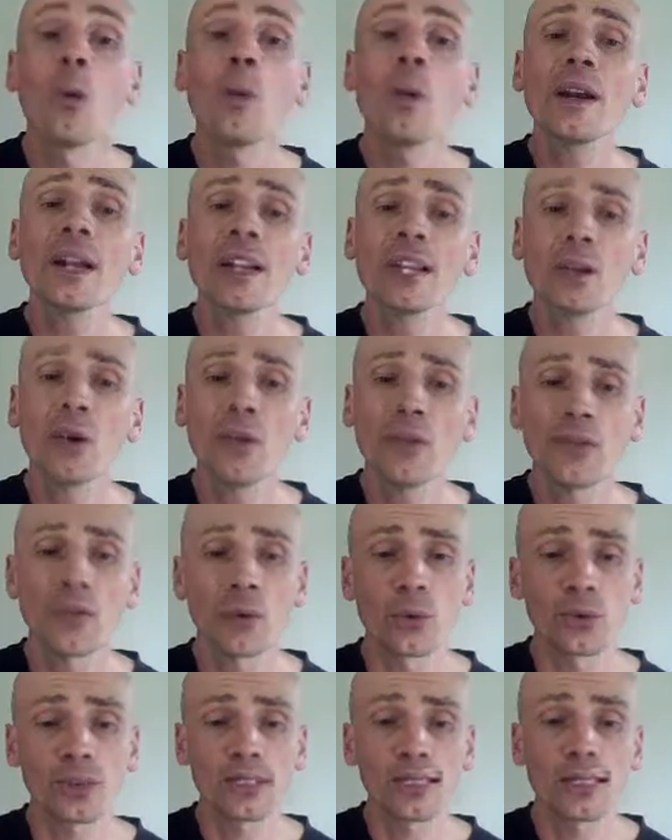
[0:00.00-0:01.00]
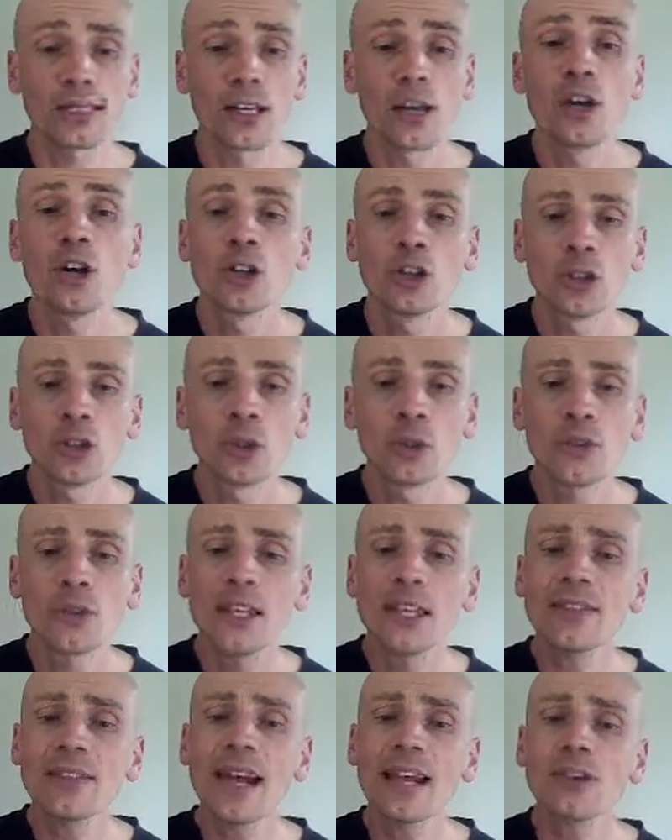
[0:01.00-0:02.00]
What are your thoughts? Do you
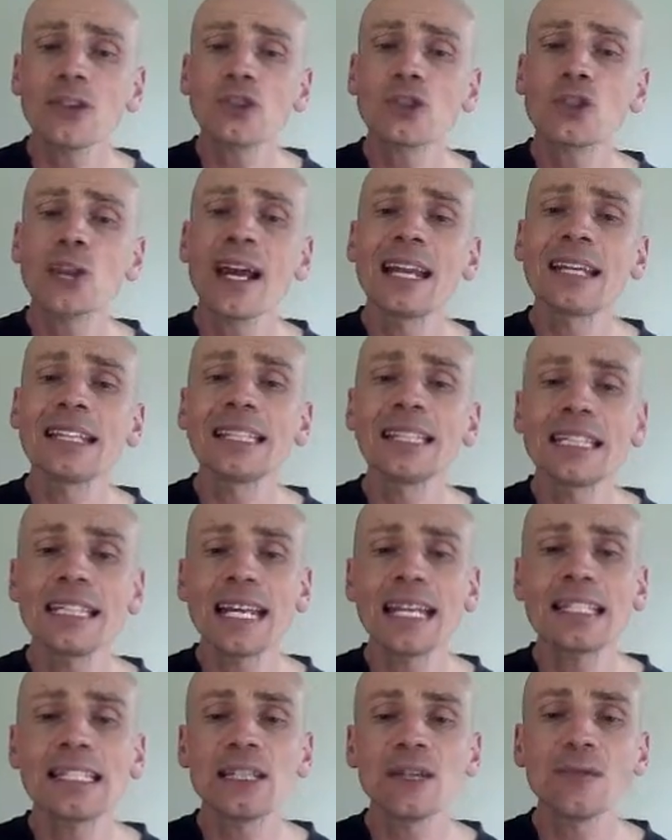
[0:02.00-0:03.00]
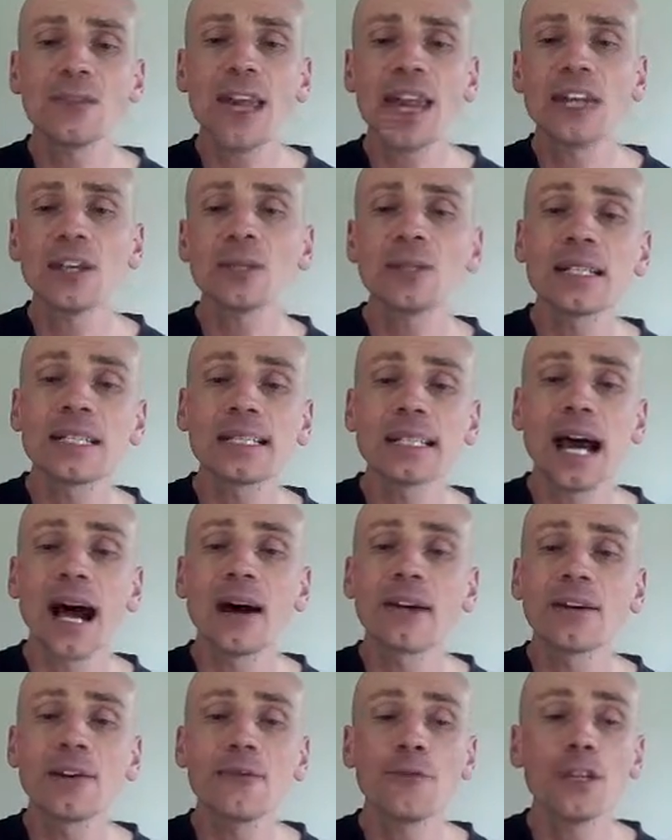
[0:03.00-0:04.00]
think that Australian intensive care units
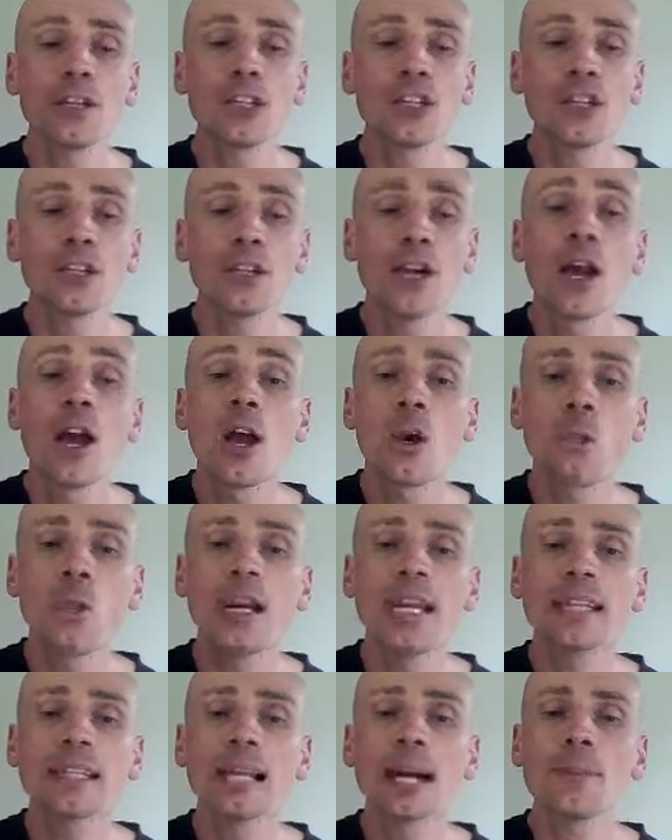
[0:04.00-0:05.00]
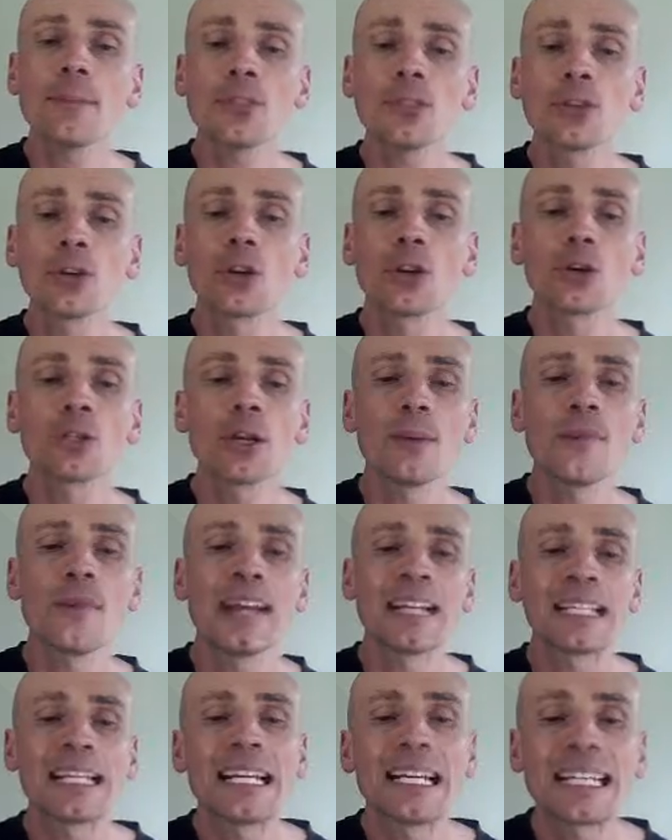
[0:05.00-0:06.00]
are efficient when it comes to long-term
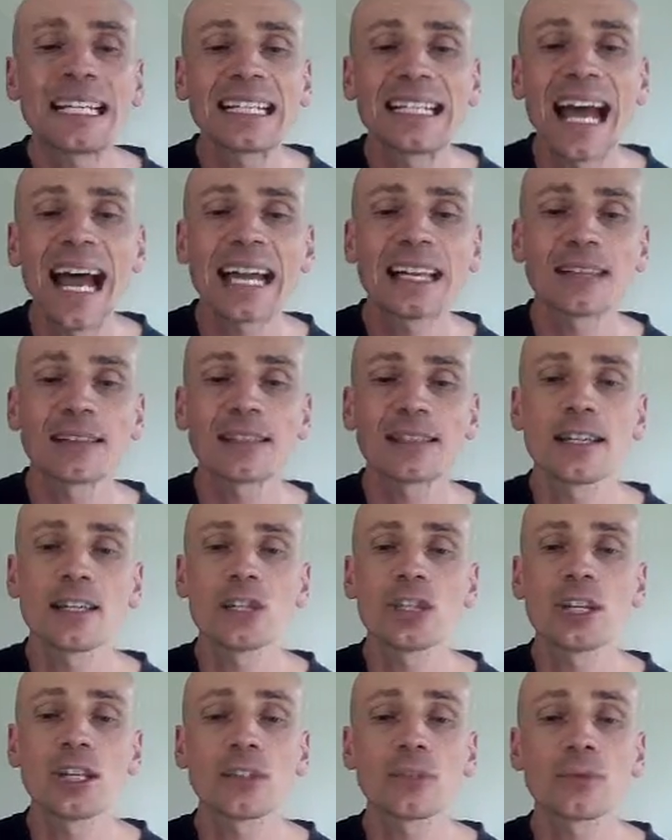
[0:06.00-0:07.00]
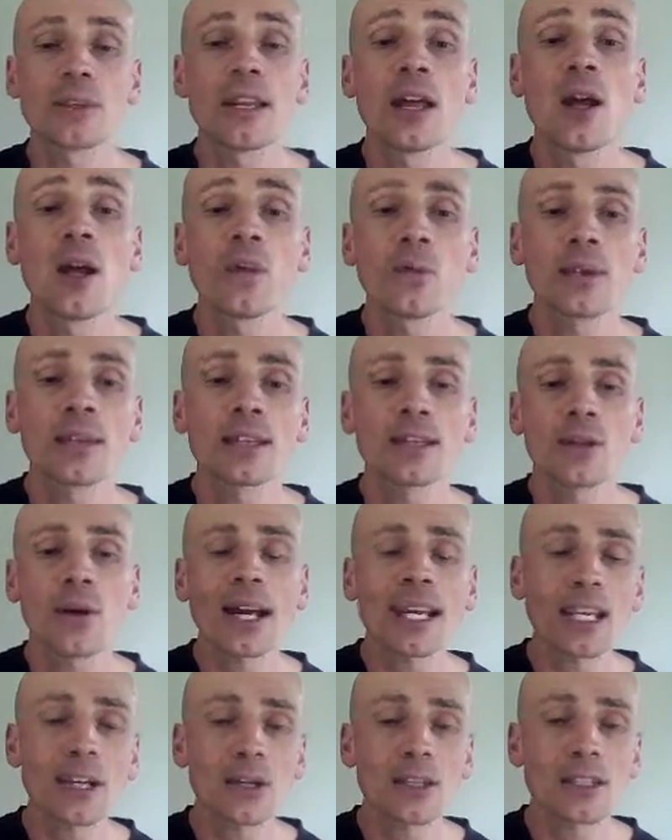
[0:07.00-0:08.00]
ventilated adults and children with
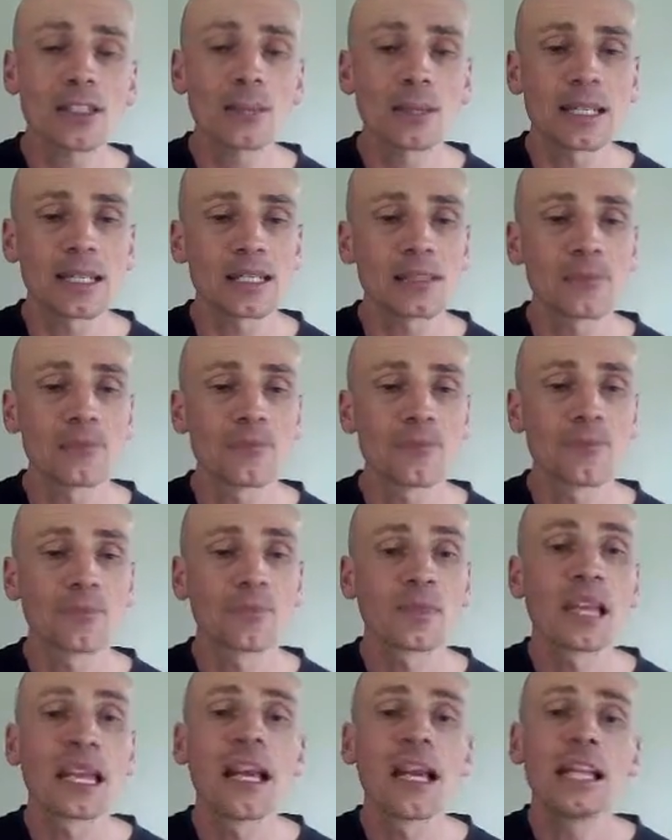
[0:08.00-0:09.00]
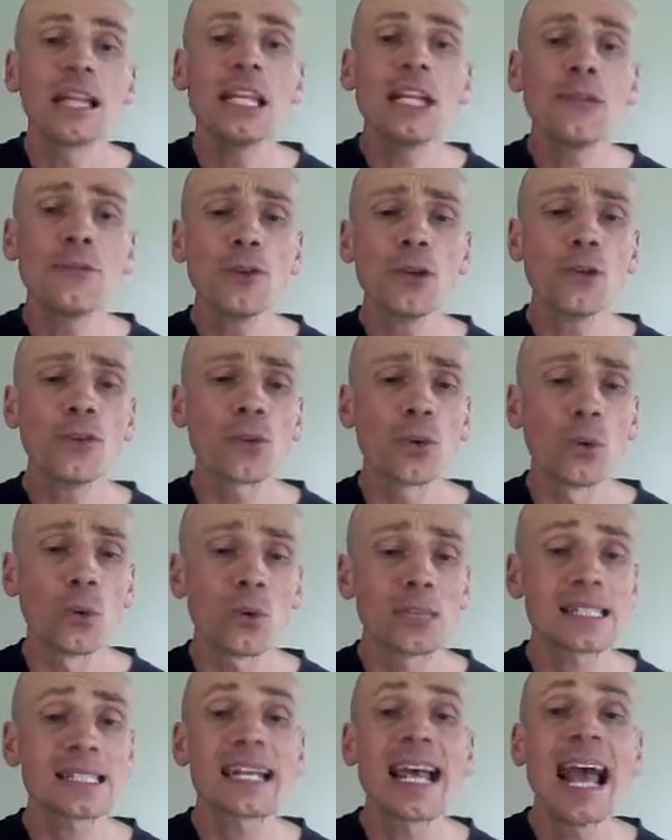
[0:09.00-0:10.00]
tracheostomies? Leave your
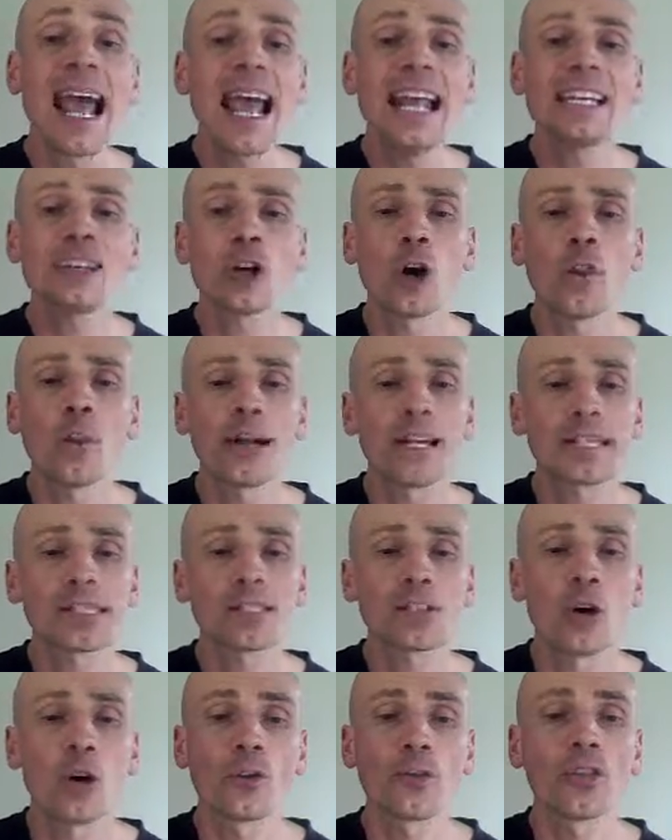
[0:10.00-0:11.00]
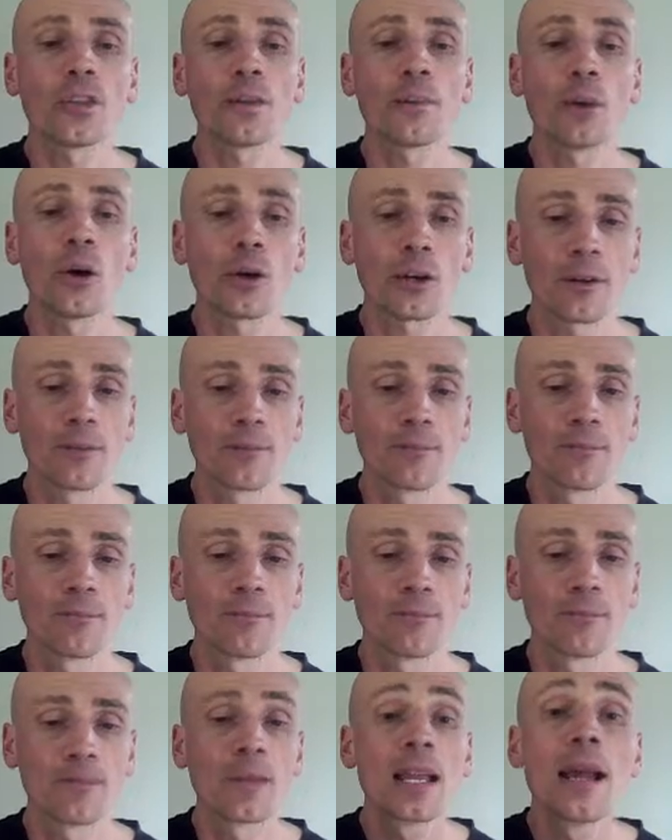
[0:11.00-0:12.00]
thoughts and comments on the blog.
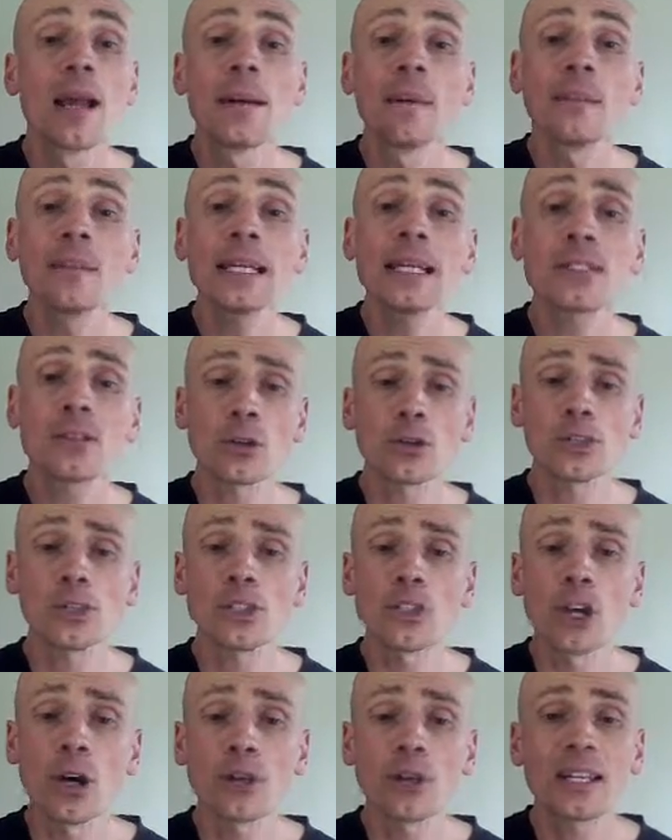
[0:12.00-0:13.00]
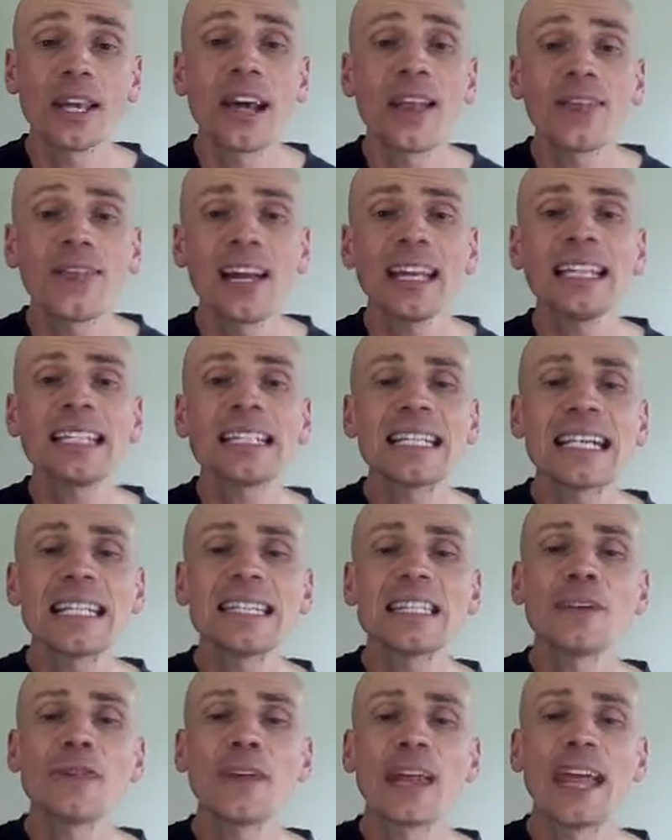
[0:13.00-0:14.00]
Please also note that
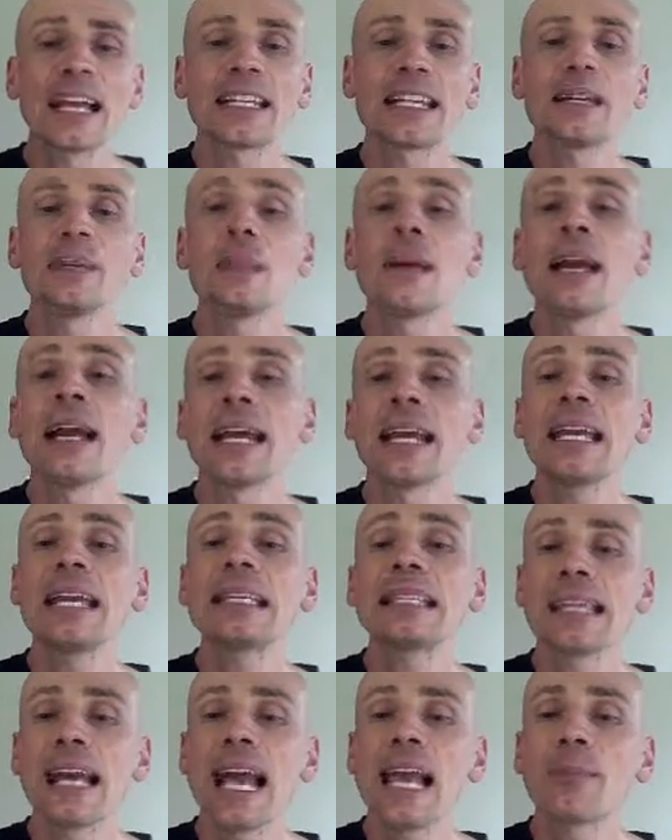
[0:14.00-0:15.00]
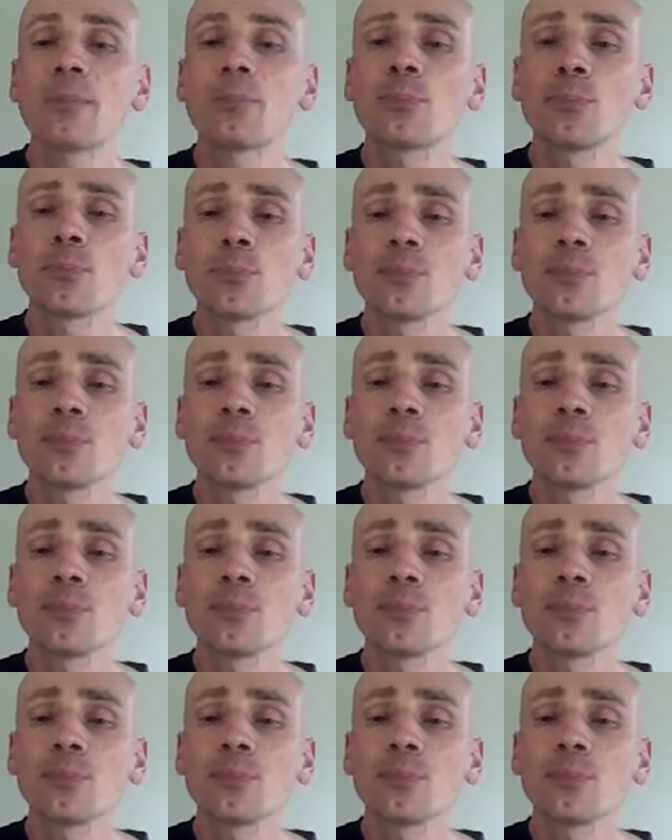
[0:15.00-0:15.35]
intensive care team is a